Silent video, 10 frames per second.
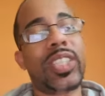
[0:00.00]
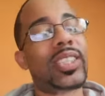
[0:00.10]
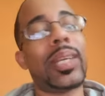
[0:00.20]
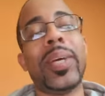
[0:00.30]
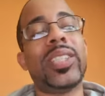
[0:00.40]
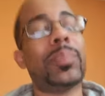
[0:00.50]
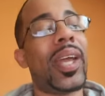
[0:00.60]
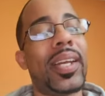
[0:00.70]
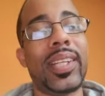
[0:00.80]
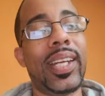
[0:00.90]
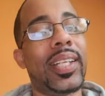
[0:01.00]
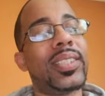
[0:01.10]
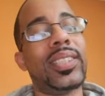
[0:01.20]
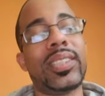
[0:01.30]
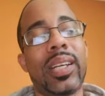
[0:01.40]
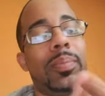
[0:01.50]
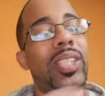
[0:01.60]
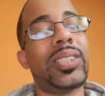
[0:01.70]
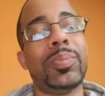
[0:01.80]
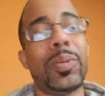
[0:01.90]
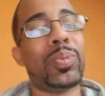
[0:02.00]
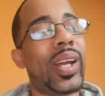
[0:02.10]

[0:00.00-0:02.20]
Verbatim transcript: because it's gonna mess up your analytics it's gonna mess up your